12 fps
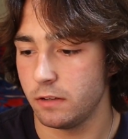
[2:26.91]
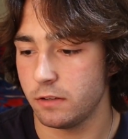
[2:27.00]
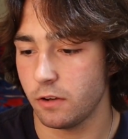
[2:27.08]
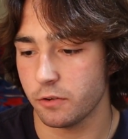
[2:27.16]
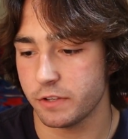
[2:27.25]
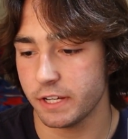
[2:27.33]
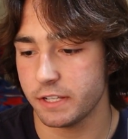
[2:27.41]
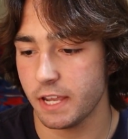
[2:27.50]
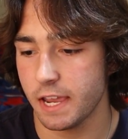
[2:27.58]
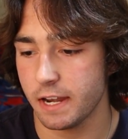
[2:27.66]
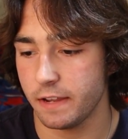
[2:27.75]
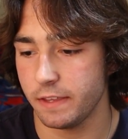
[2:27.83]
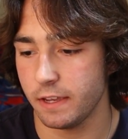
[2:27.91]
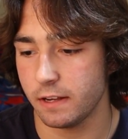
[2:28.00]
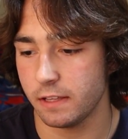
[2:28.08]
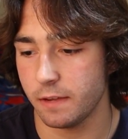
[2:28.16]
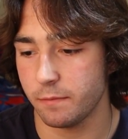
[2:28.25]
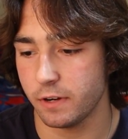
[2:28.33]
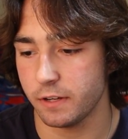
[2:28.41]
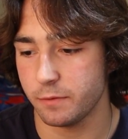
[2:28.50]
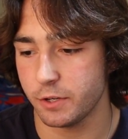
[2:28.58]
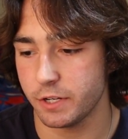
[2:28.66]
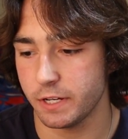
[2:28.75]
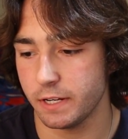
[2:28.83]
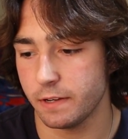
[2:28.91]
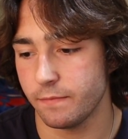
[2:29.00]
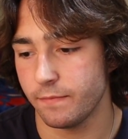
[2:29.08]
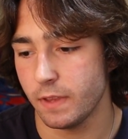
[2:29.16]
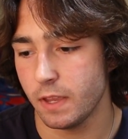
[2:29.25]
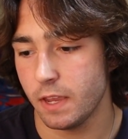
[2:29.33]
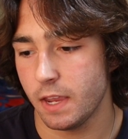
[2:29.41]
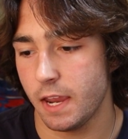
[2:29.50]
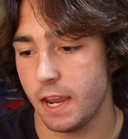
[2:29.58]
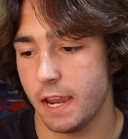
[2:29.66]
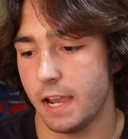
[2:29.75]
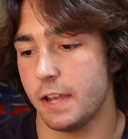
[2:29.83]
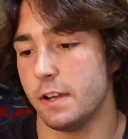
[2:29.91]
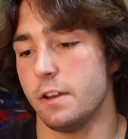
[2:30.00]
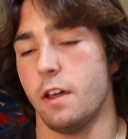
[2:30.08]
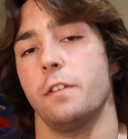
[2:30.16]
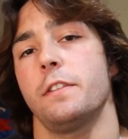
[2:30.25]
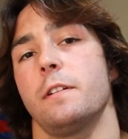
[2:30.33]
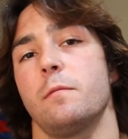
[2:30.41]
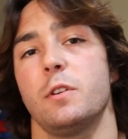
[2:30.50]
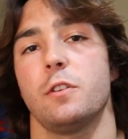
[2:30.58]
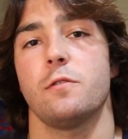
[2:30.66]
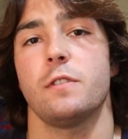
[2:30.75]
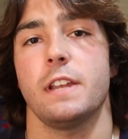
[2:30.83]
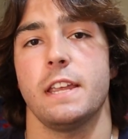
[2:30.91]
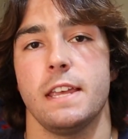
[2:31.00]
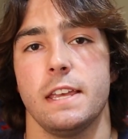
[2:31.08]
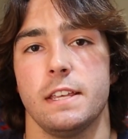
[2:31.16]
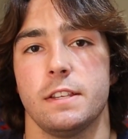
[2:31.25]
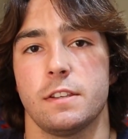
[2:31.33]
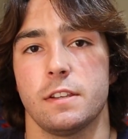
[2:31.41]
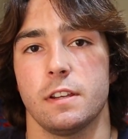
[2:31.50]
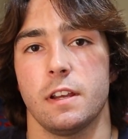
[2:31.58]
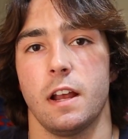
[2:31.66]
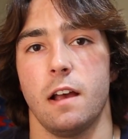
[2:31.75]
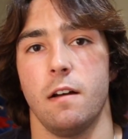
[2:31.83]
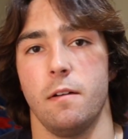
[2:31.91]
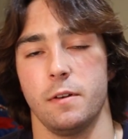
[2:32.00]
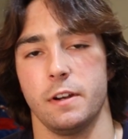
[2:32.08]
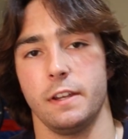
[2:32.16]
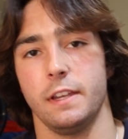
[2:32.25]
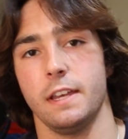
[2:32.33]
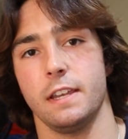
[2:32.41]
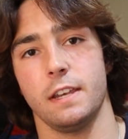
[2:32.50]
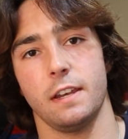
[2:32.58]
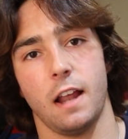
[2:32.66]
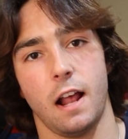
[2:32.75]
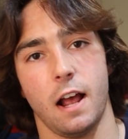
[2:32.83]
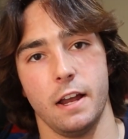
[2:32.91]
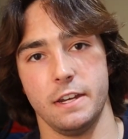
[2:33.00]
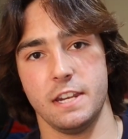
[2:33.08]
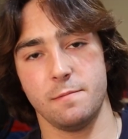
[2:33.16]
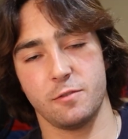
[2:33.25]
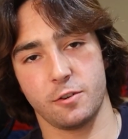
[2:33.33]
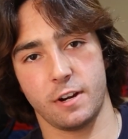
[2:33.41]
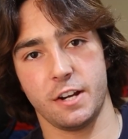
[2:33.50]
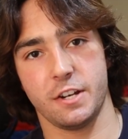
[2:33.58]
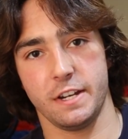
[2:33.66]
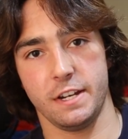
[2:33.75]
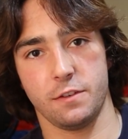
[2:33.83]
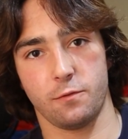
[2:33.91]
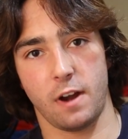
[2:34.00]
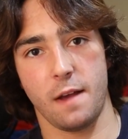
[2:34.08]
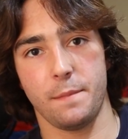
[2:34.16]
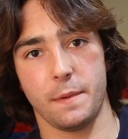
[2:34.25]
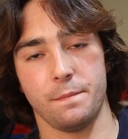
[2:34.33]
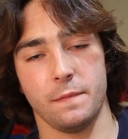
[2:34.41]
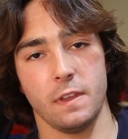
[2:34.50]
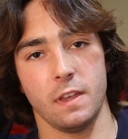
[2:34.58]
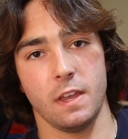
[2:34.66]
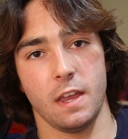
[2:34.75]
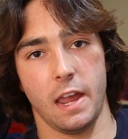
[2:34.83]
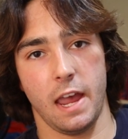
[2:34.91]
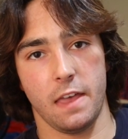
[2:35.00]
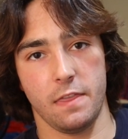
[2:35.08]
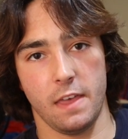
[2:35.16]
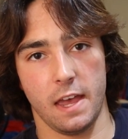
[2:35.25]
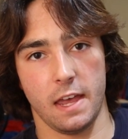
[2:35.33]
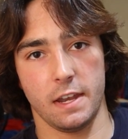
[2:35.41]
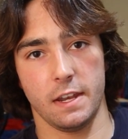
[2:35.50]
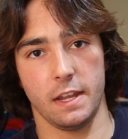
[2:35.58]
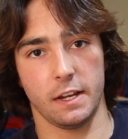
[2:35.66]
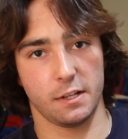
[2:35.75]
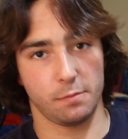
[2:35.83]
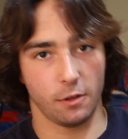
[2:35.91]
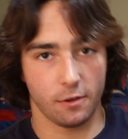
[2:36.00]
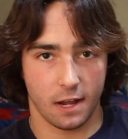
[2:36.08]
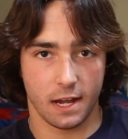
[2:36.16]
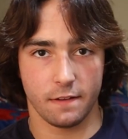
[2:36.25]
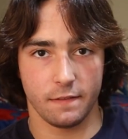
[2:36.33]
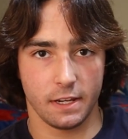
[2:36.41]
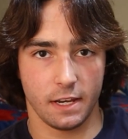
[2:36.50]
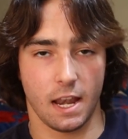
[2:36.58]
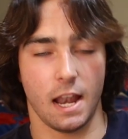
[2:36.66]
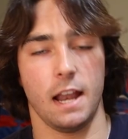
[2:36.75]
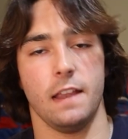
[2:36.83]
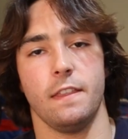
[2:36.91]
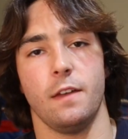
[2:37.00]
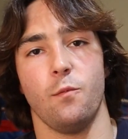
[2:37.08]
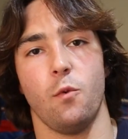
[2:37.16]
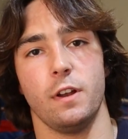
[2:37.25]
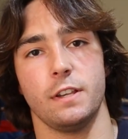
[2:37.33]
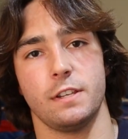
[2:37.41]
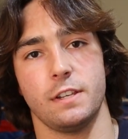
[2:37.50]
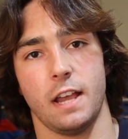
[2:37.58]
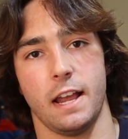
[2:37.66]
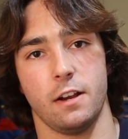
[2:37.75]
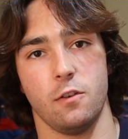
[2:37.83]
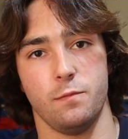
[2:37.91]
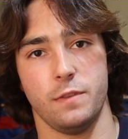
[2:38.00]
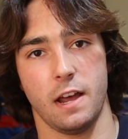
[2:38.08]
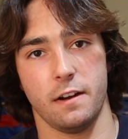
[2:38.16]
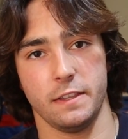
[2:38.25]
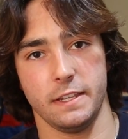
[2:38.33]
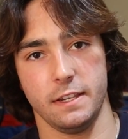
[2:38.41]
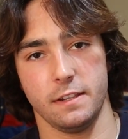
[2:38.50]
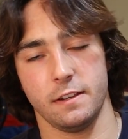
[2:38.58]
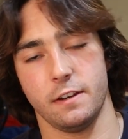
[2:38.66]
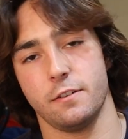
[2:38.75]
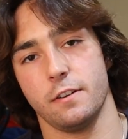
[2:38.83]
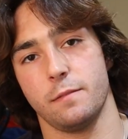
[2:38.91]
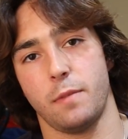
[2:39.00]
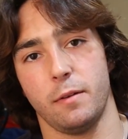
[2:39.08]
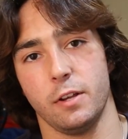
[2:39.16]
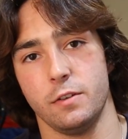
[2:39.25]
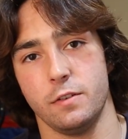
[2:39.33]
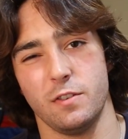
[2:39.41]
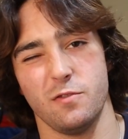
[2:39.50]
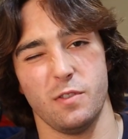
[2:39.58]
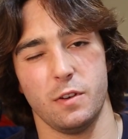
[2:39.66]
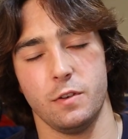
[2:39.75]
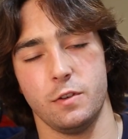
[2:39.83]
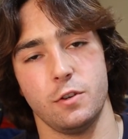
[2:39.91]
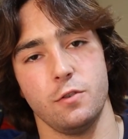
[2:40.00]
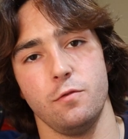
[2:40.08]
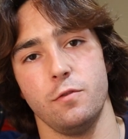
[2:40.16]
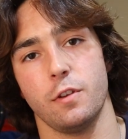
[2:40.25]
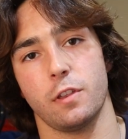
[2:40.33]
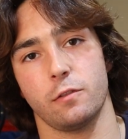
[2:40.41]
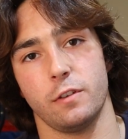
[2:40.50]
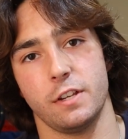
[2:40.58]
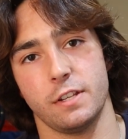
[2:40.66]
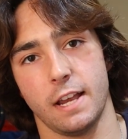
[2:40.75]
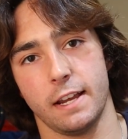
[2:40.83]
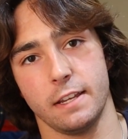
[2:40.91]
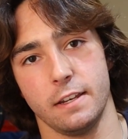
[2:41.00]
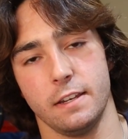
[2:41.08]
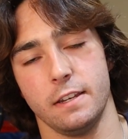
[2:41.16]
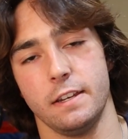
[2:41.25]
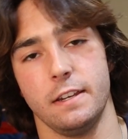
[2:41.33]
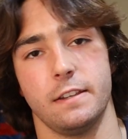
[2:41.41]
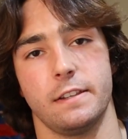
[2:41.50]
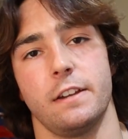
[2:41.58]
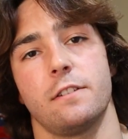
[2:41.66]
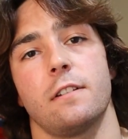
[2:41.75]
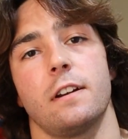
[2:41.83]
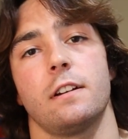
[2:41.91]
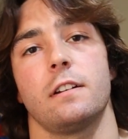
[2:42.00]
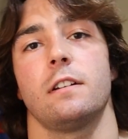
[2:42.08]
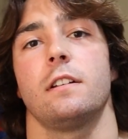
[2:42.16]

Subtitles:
So 6 to 8 on the incline press machine. And another thing we'll be doing is I'm gonna get a deep stretch in each rep and then explode out of it. And then once I go down to the eccentric, probably do a 2 to 3 second eccentric.